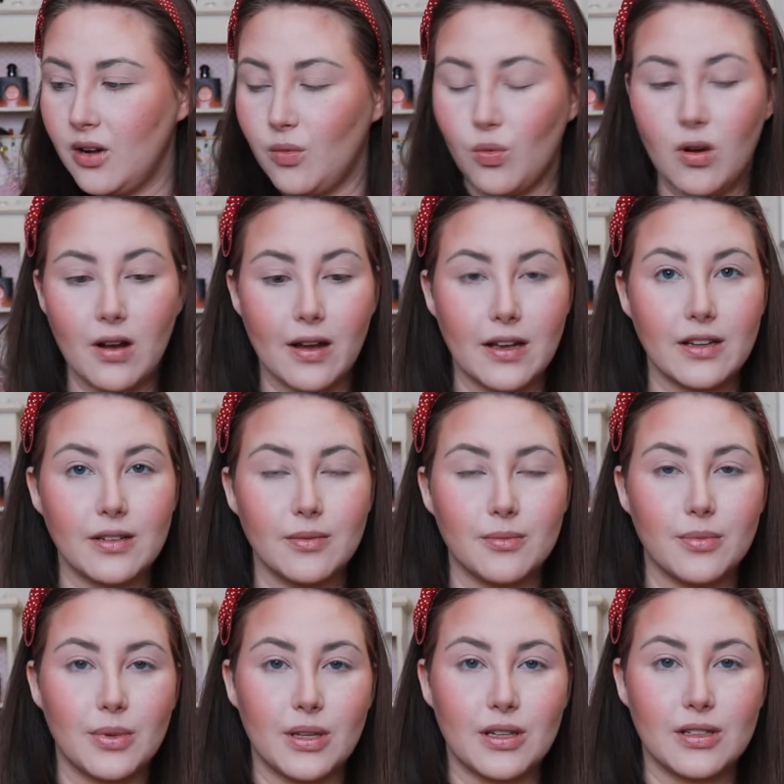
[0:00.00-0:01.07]
Why?
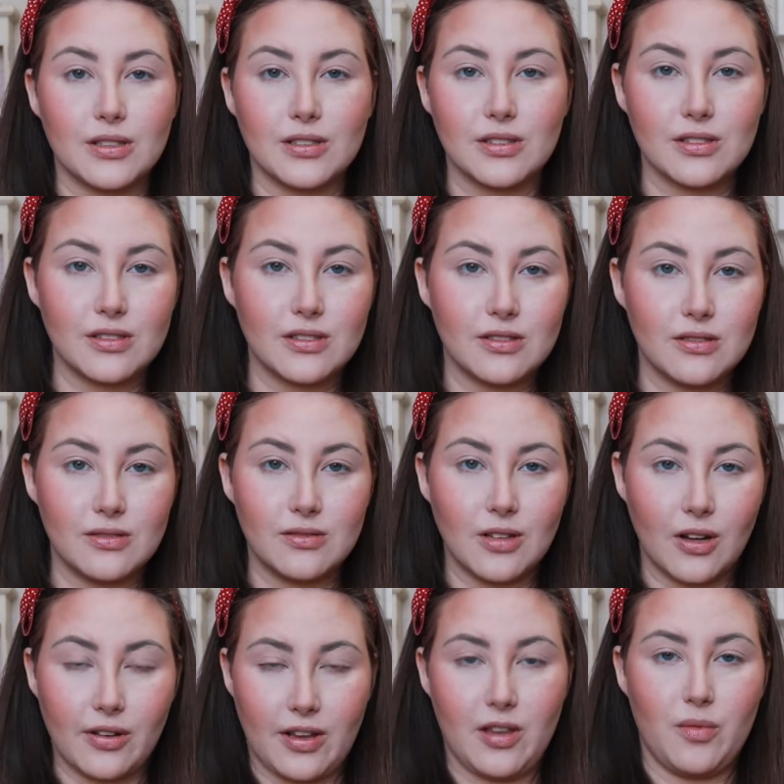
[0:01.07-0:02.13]
Because
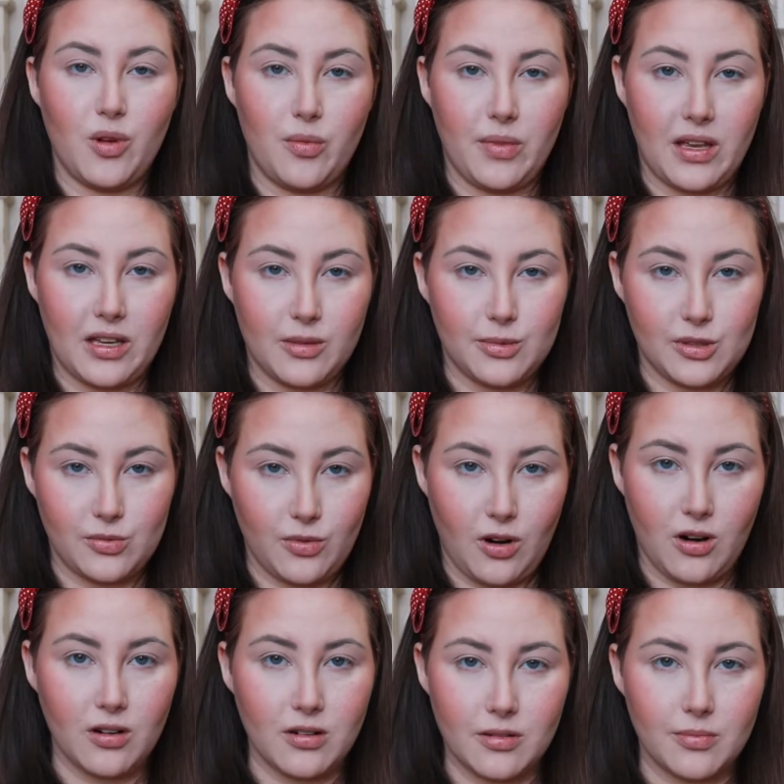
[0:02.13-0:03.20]
talking about makeup is
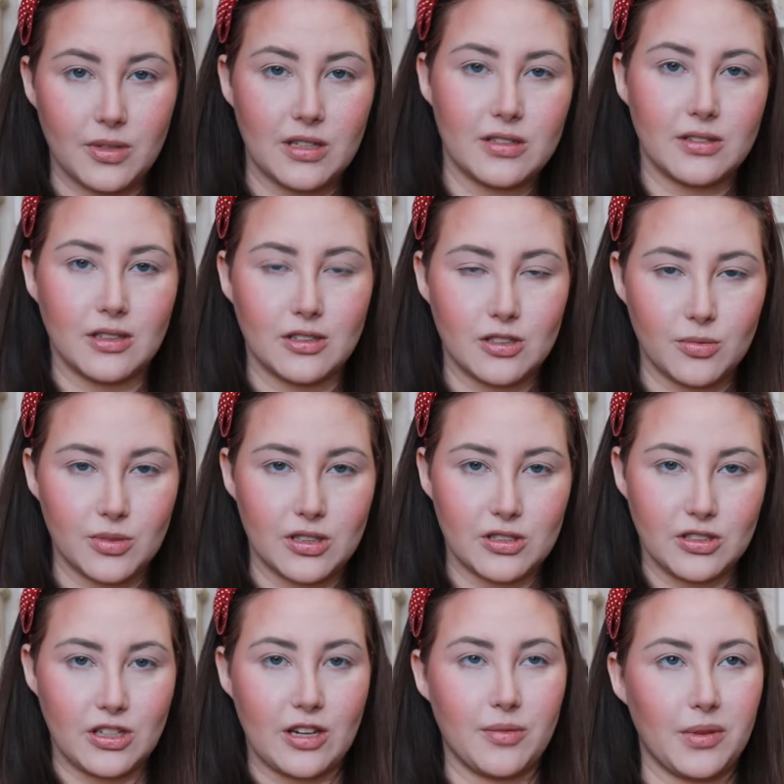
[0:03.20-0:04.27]
wrong? Because I should be
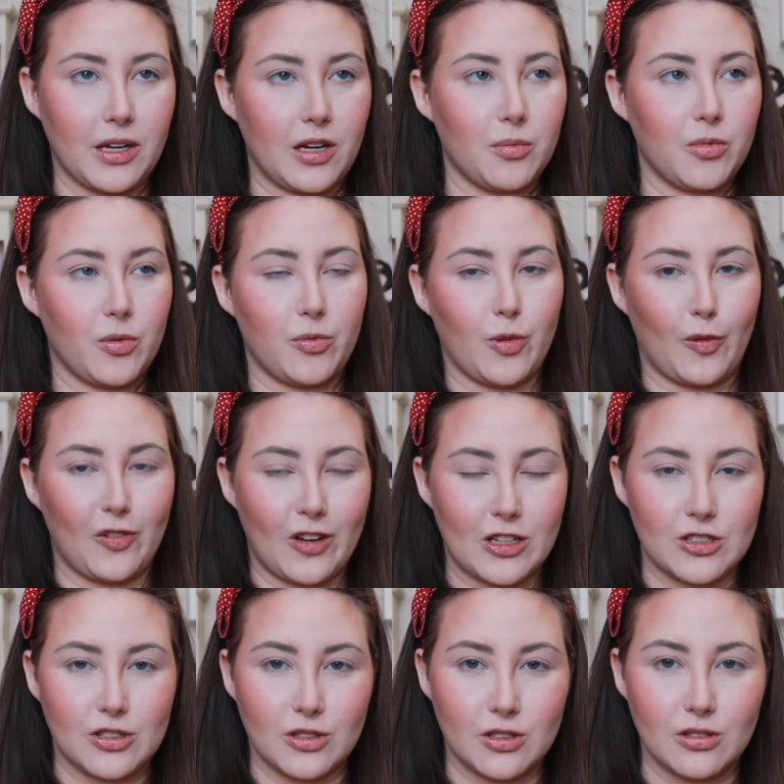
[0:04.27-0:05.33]
ashamed that I'm a
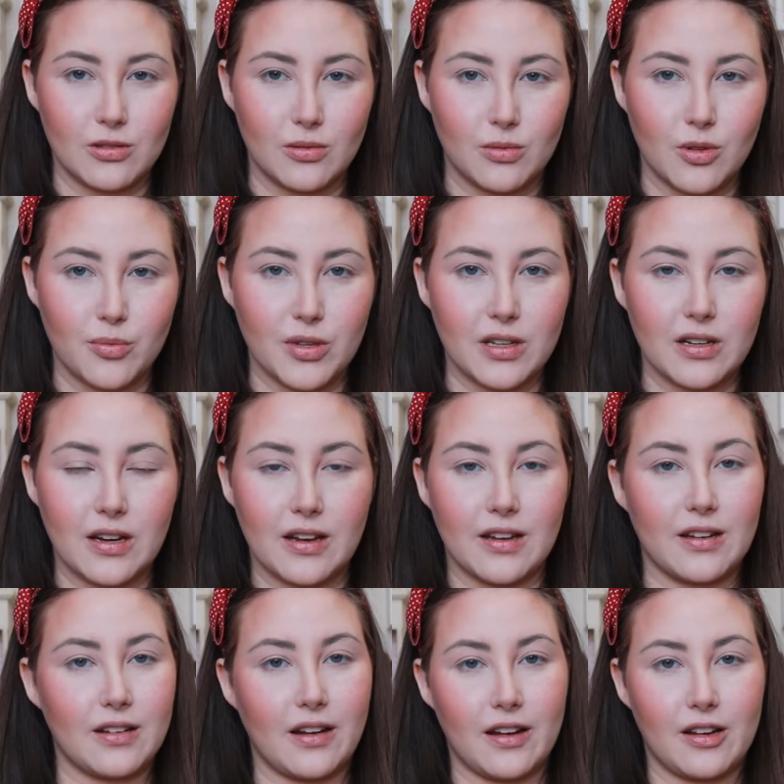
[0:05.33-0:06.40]
professional woman
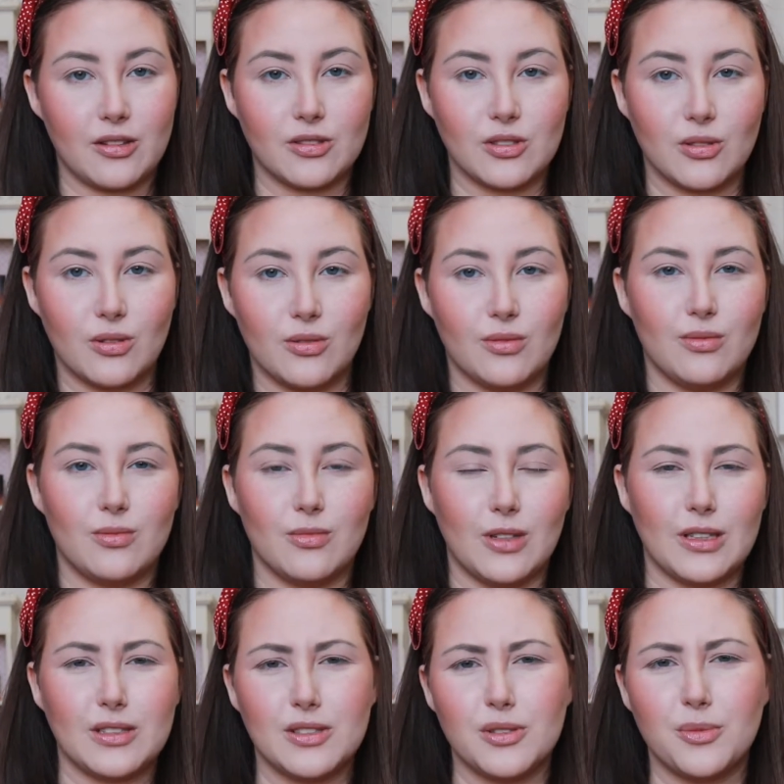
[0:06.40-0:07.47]
and I also
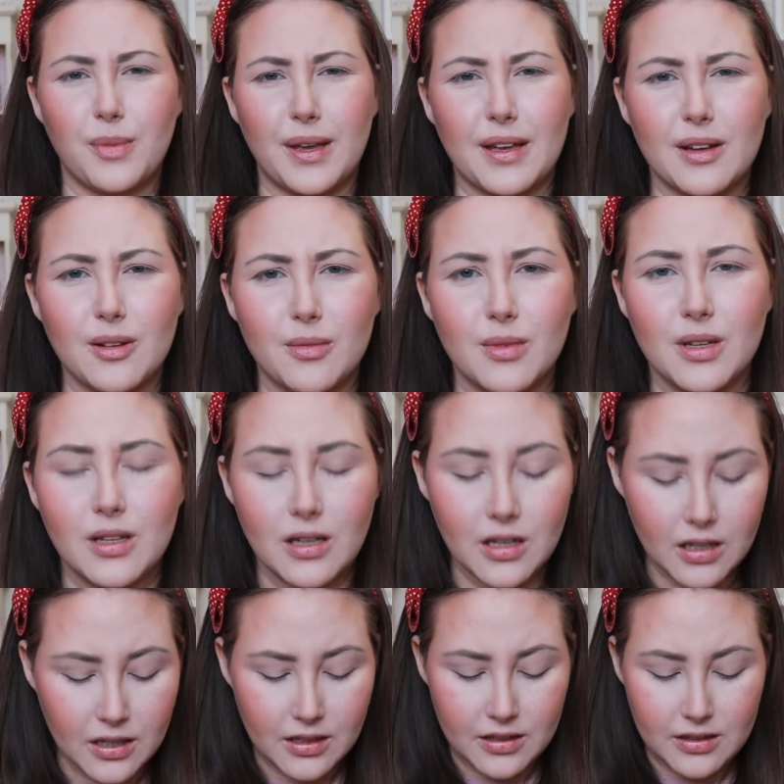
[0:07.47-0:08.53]
like to do makeup?
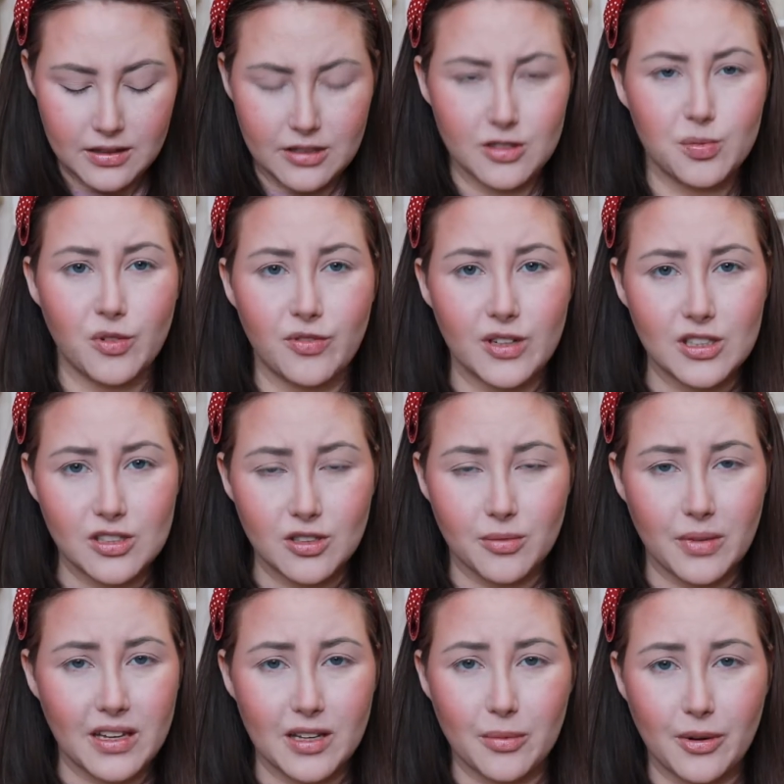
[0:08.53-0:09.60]
There's professional
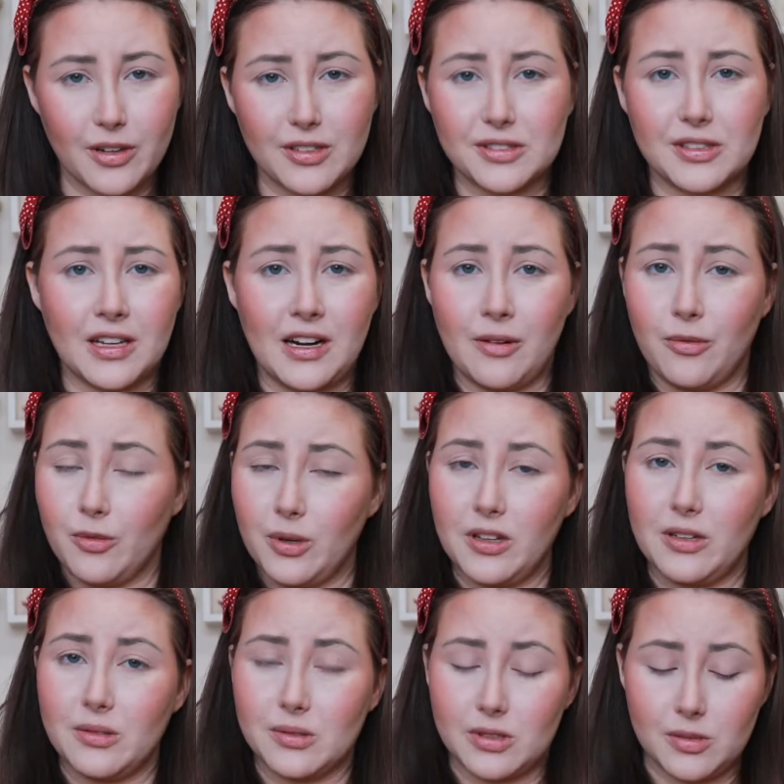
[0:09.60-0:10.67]
makeup artists that I
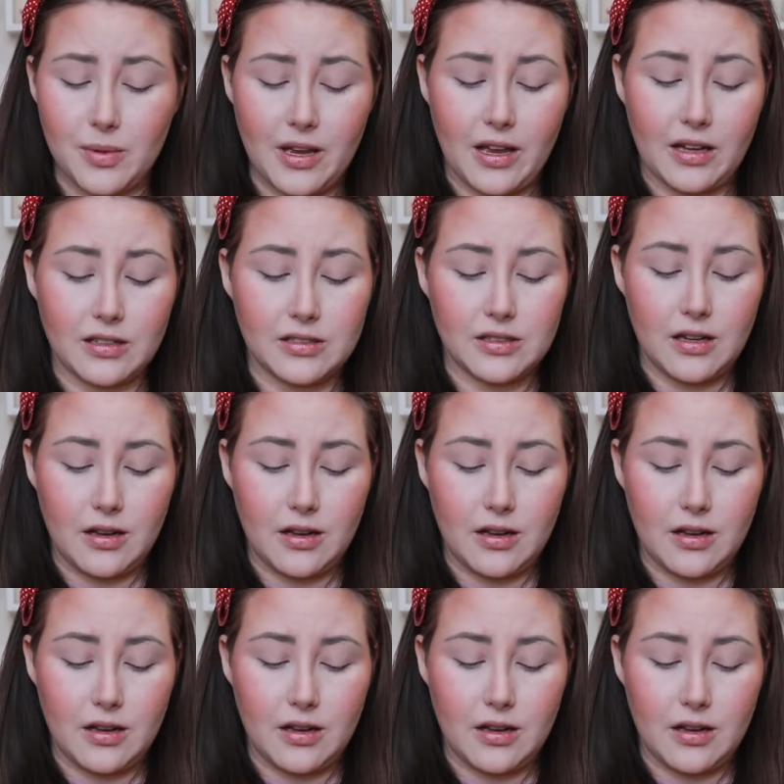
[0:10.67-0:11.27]
really respect.